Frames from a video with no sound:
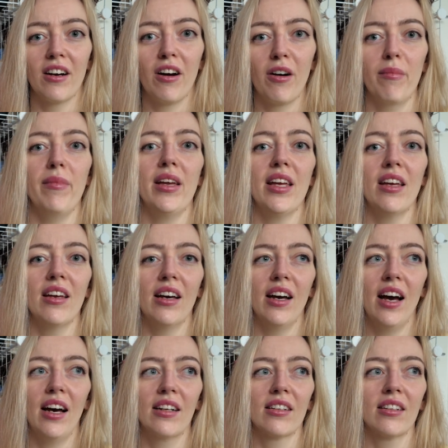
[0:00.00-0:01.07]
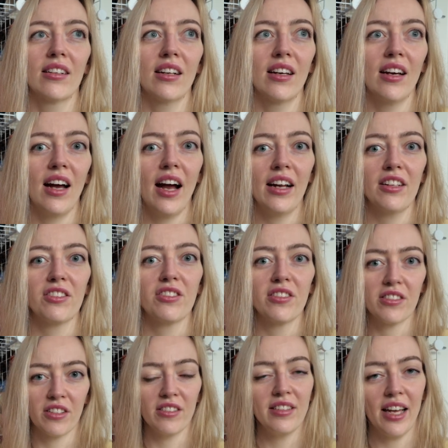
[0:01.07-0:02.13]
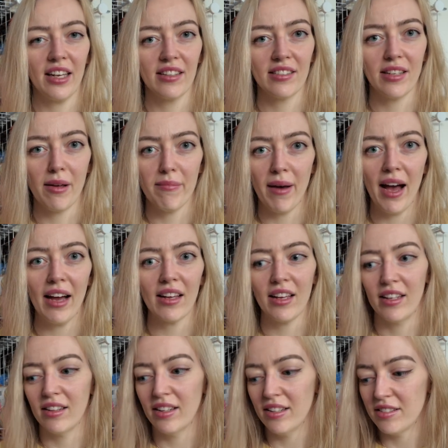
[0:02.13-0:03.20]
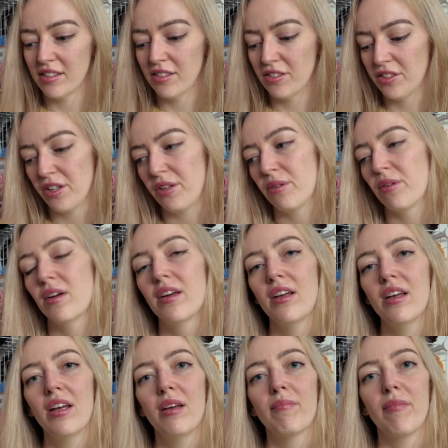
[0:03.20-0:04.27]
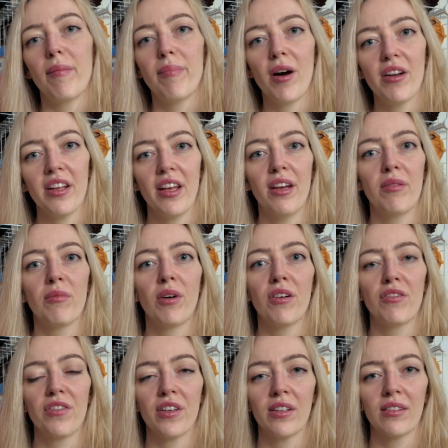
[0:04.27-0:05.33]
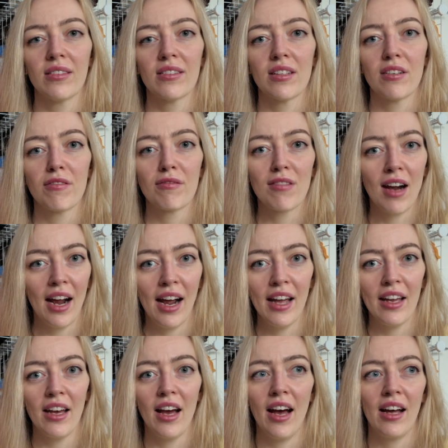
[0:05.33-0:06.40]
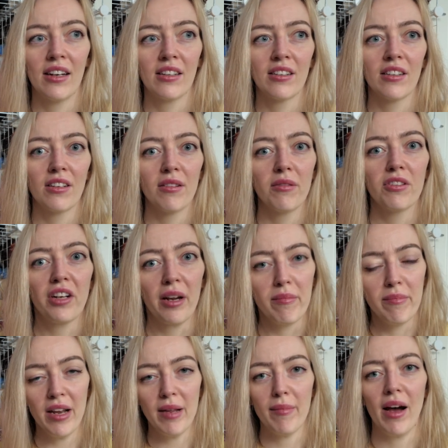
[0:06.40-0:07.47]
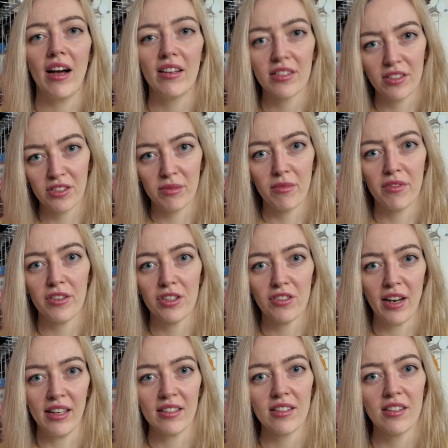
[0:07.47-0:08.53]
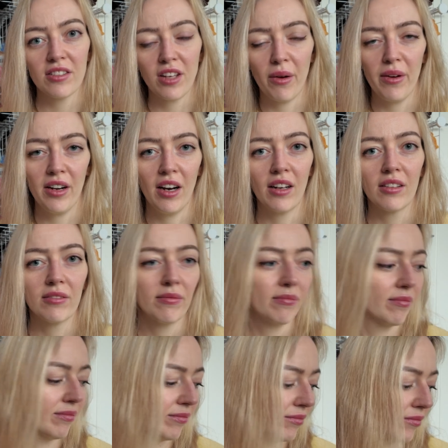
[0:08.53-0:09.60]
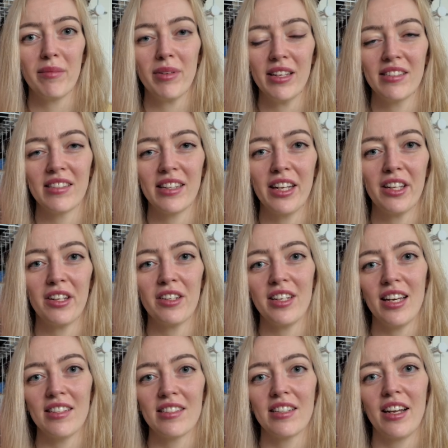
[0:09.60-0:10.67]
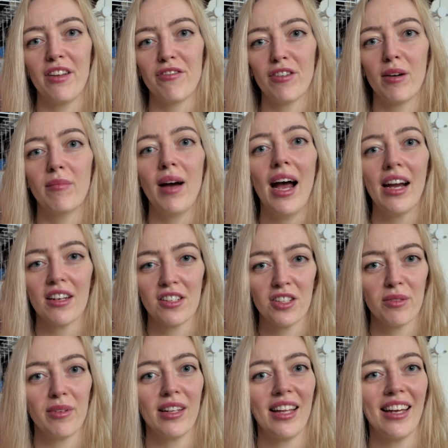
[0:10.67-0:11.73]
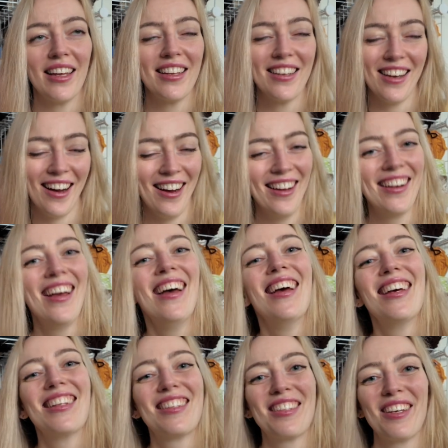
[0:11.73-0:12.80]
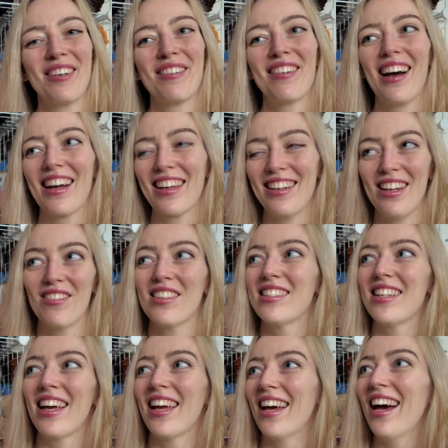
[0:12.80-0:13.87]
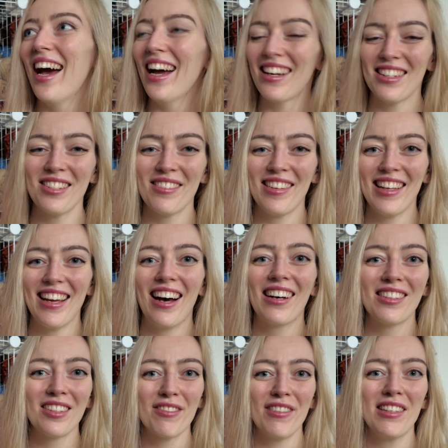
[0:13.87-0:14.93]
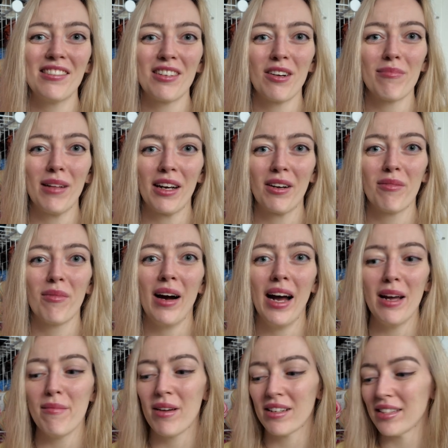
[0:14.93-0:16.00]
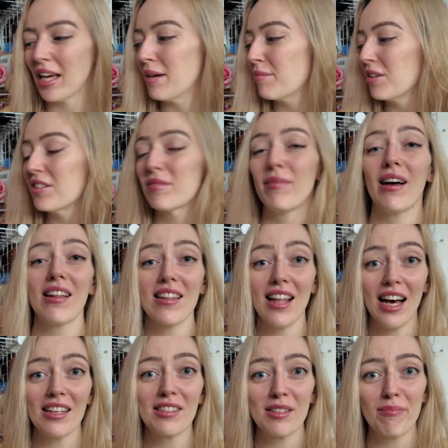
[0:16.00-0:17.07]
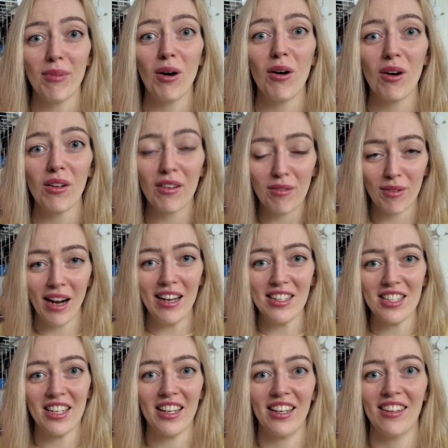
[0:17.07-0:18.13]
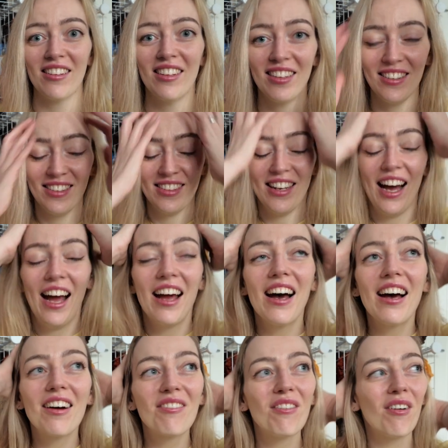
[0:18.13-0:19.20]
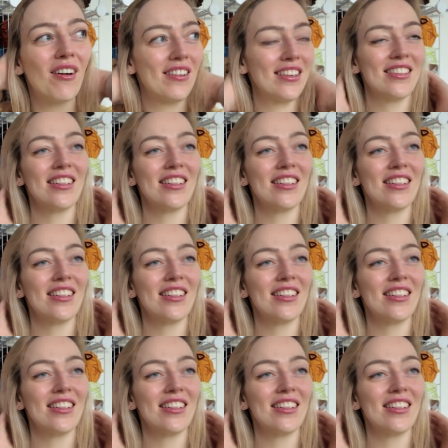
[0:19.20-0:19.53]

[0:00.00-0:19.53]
on me, and I just sort of take a step back and listen to my body and what feels right and try and minimise some of the stress that's going on. I placed a little order yesterday from Actually Yarn to, I can never say it, Actually Yarn to restock black and white because I'm onto my last ball of white chenille. What a